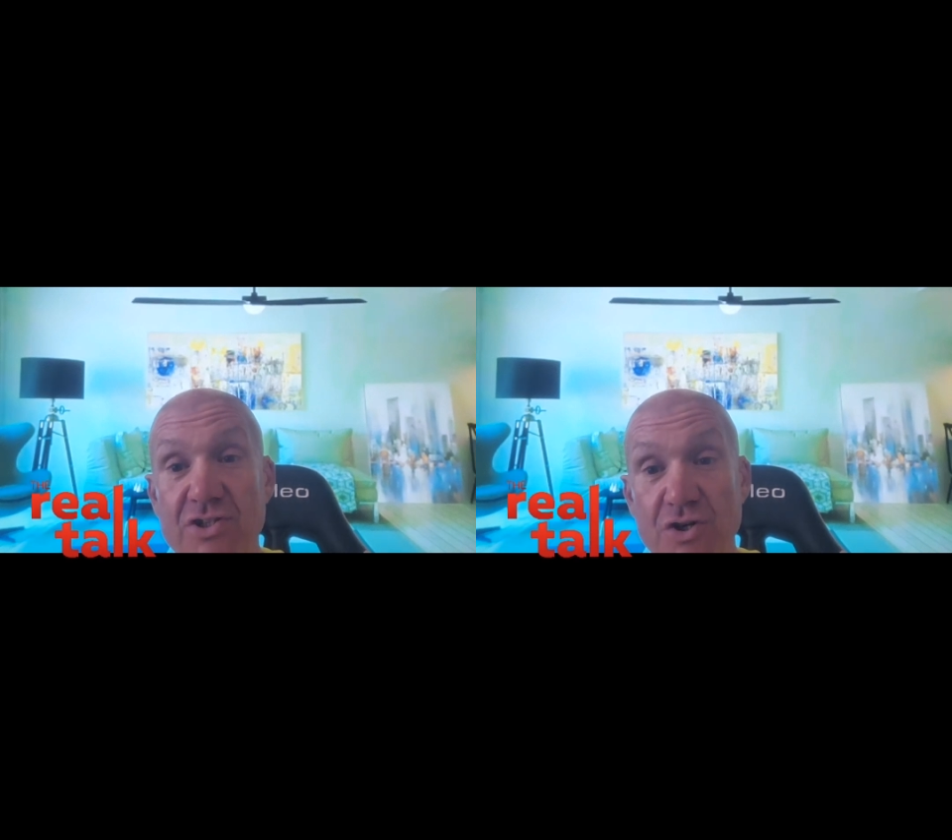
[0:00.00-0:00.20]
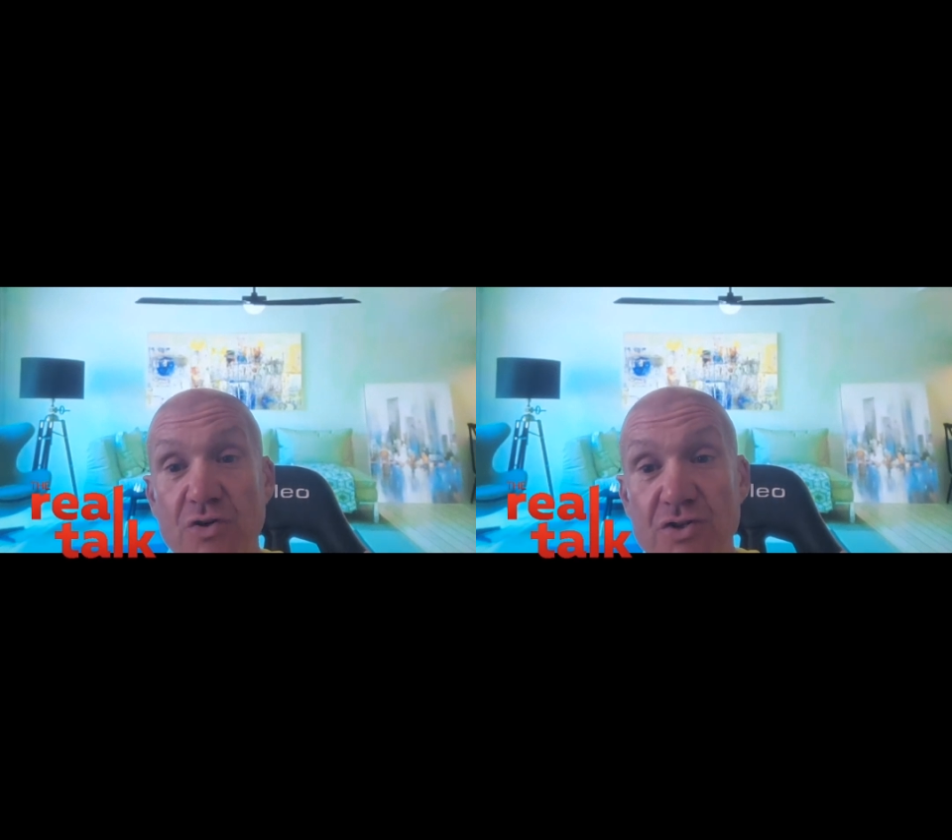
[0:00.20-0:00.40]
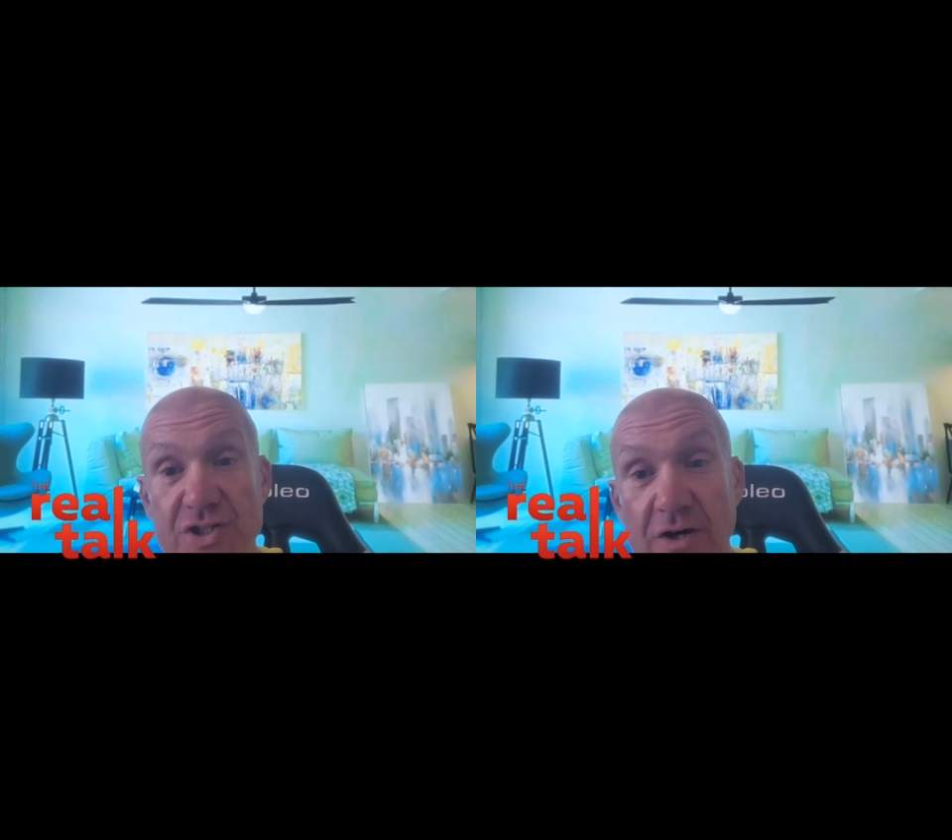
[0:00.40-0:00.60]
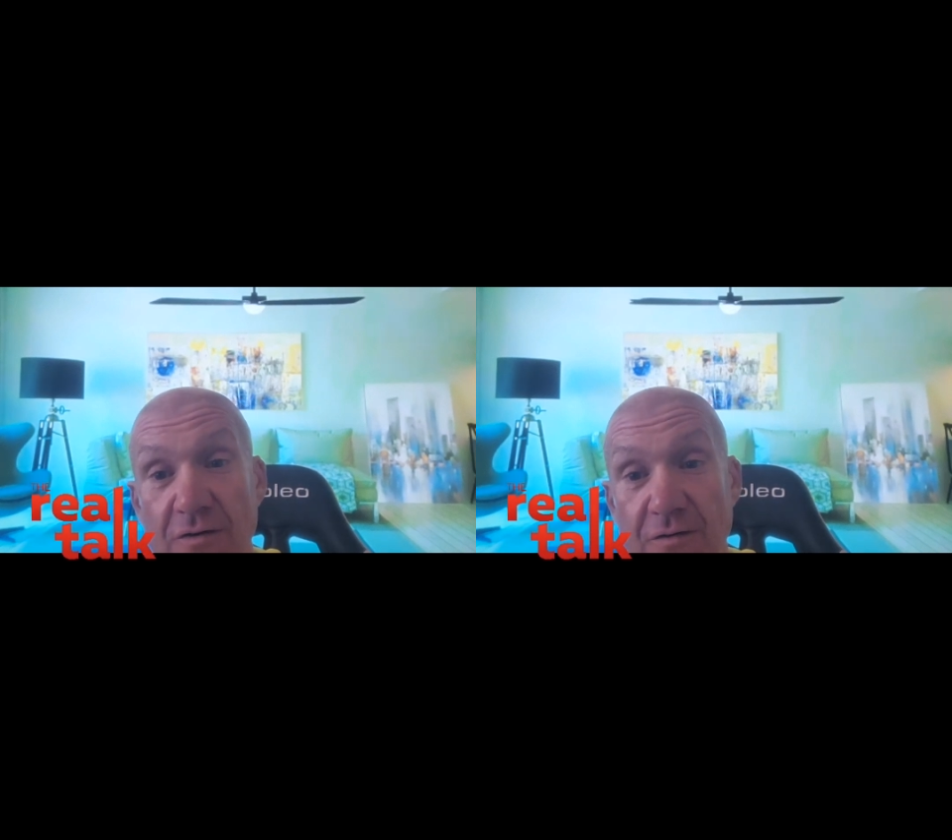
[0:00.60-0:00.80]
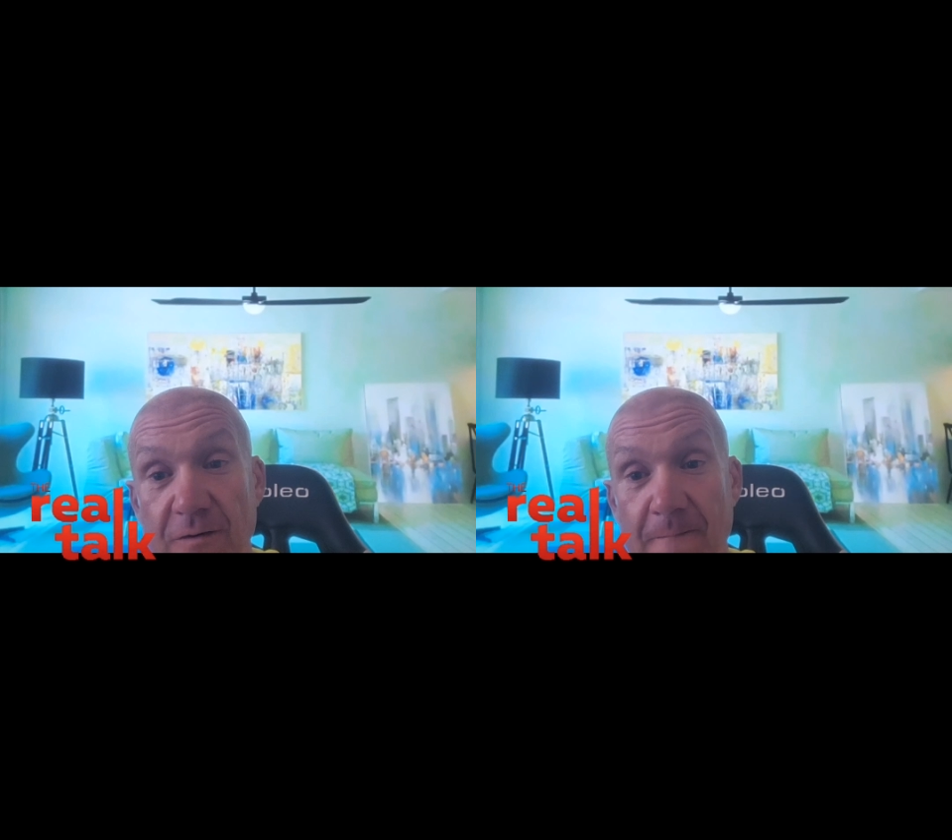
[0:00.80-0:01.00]
to yourself.
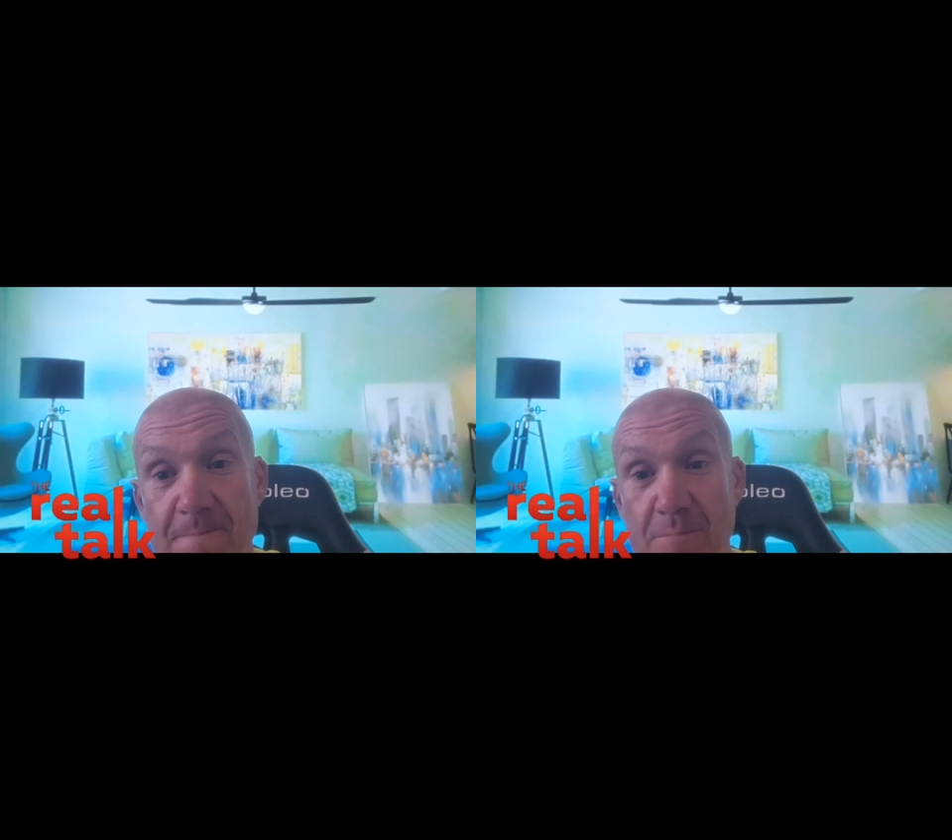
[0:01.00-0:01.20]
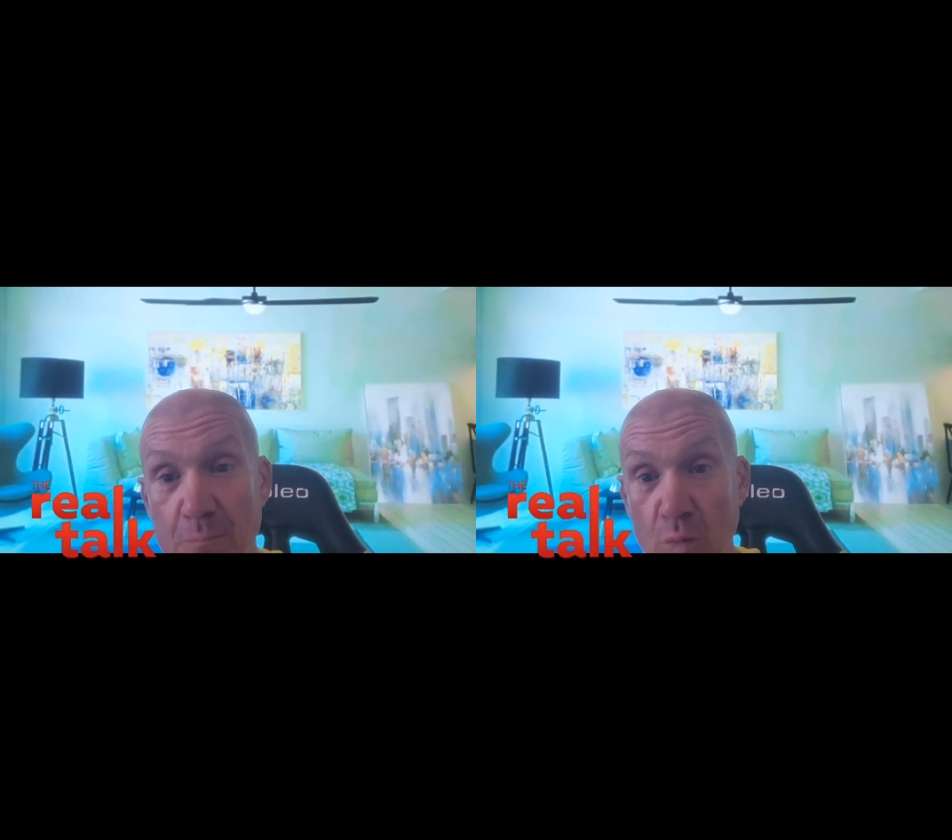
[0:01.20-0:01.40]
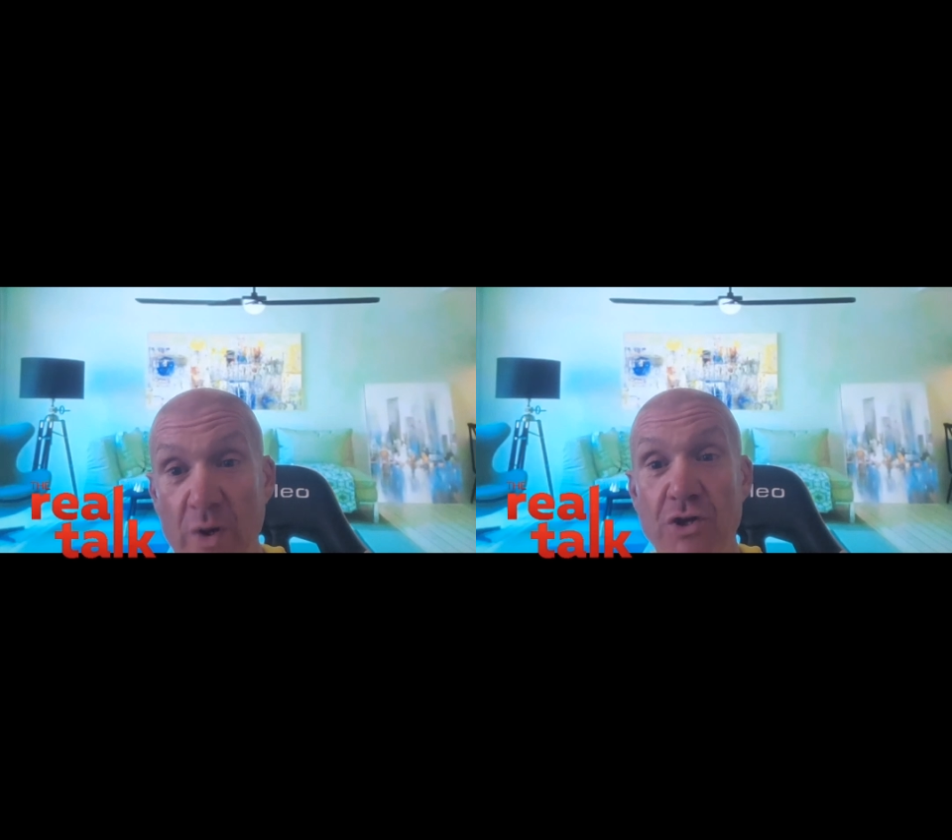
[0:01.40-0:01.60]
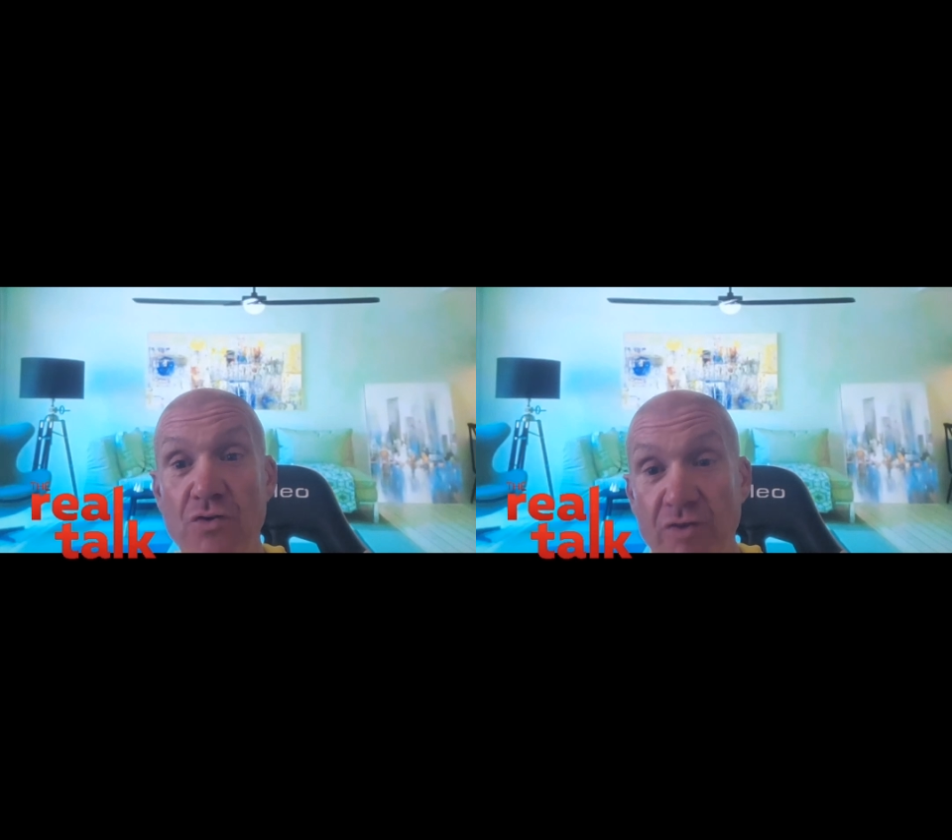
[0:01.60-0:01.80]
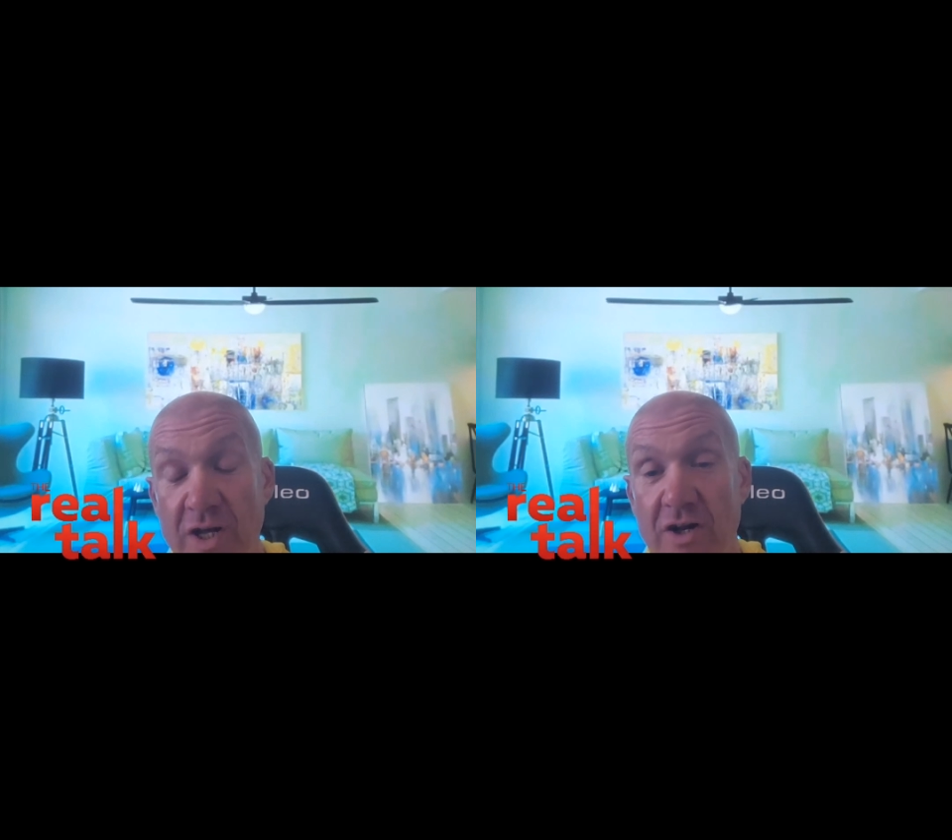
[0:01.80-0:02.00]
But when you
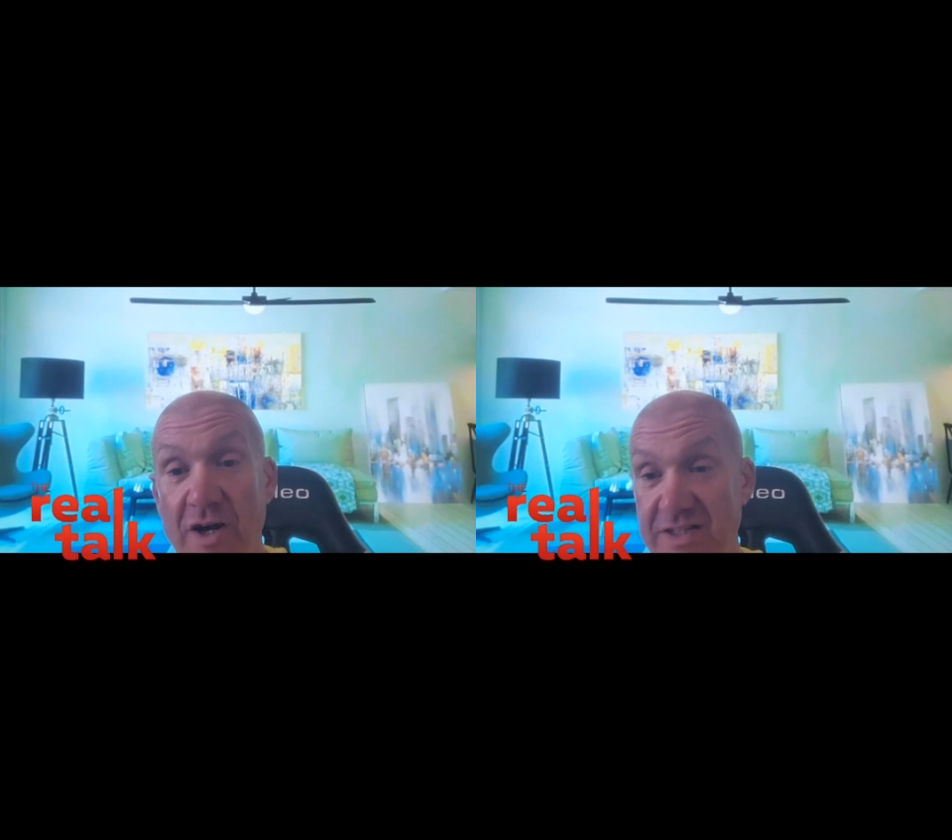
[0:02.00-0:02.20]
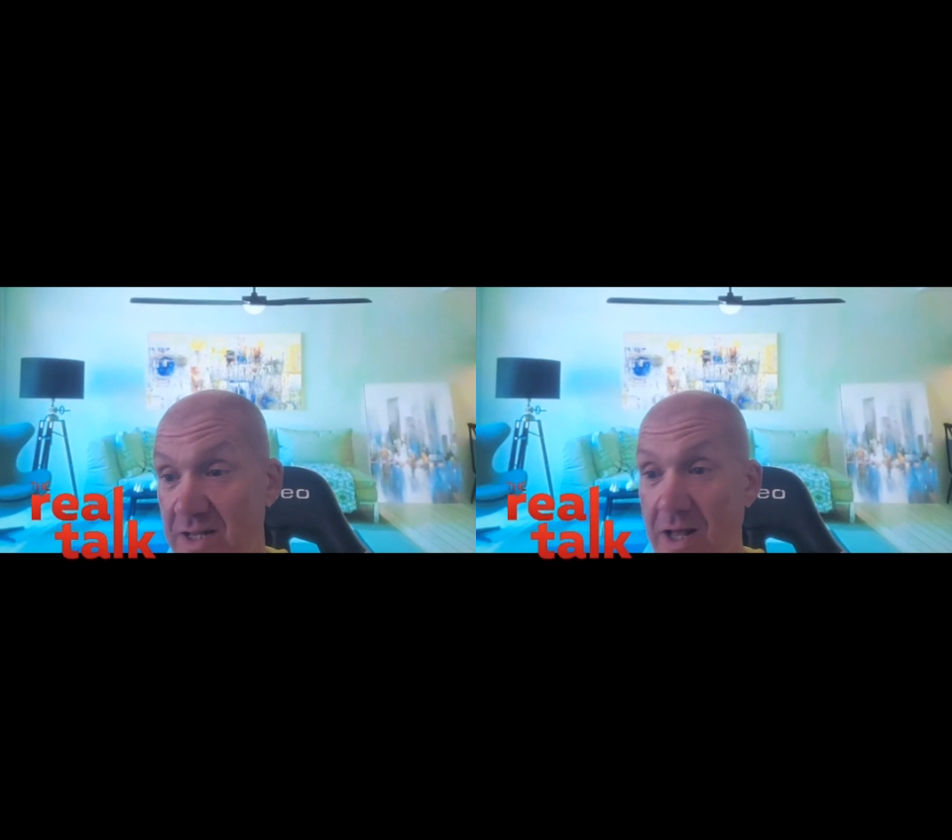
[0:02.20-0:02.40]
realise